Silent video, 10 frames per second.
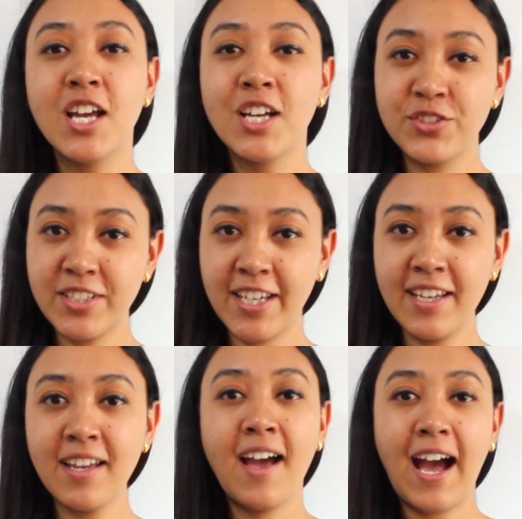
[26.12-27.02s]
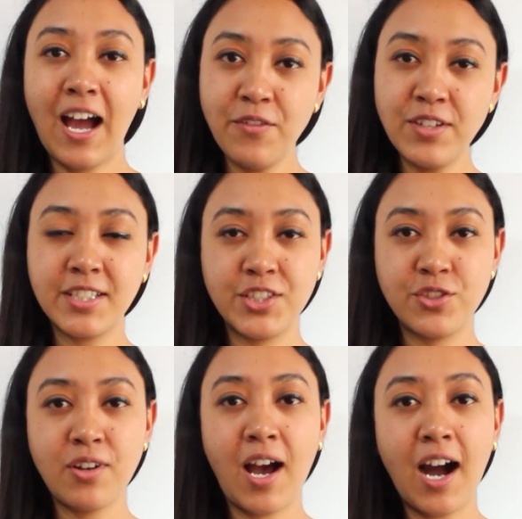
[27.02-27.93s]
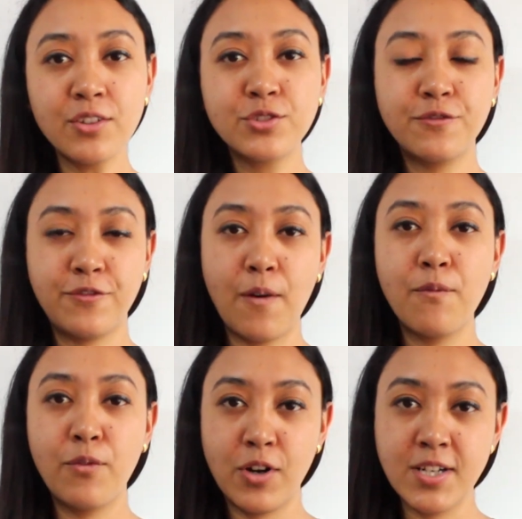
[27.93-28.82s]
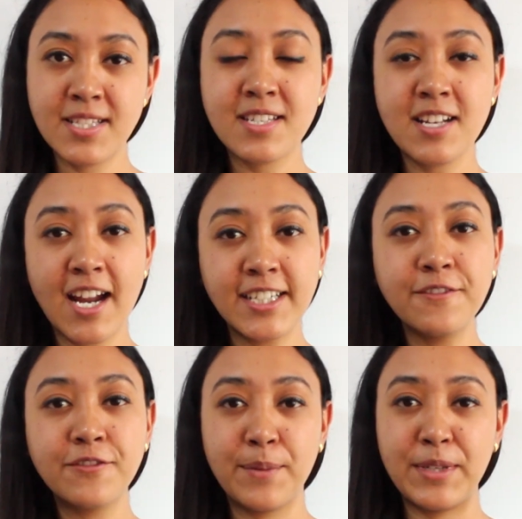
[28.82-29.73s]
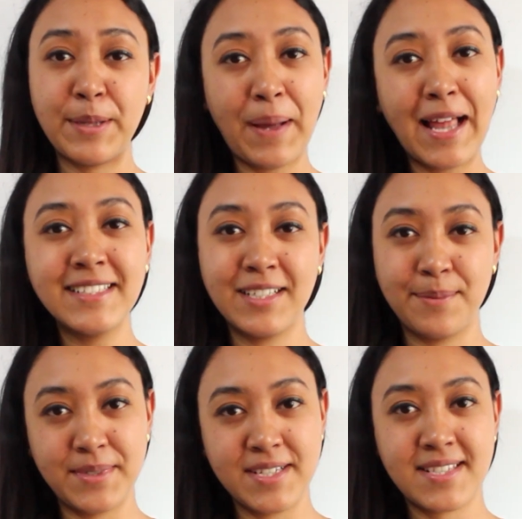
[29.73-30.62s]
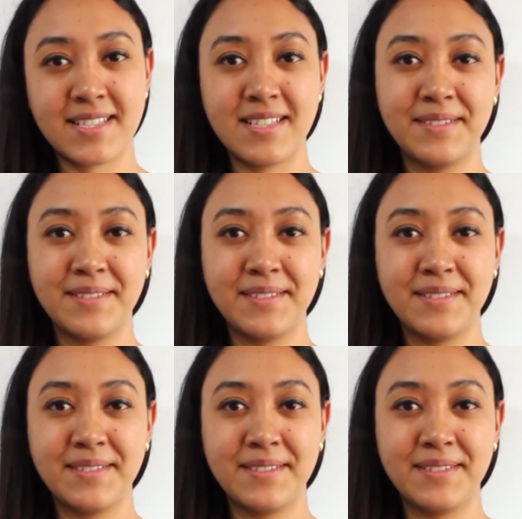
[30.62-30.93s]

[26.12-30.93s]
Today, I will teach you how to form words starting from Nepali numbers.